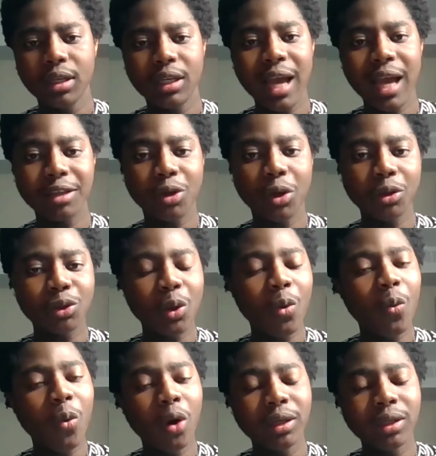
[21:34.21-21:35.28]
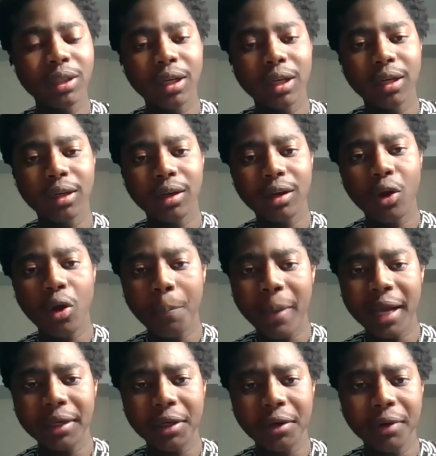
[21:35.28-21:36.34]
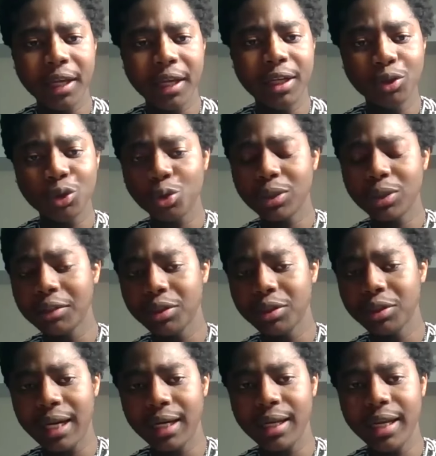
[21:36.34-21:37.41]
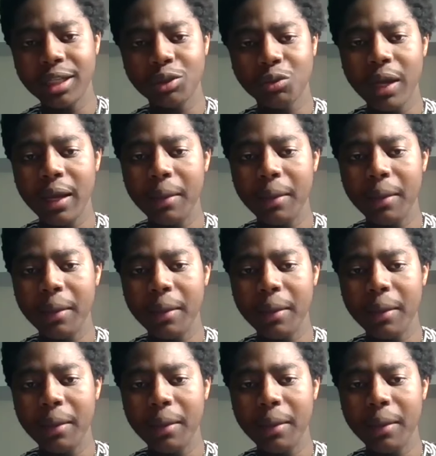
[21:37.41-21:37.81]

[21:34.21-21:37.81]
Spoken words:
He has also won the Copa del Rey in 2008,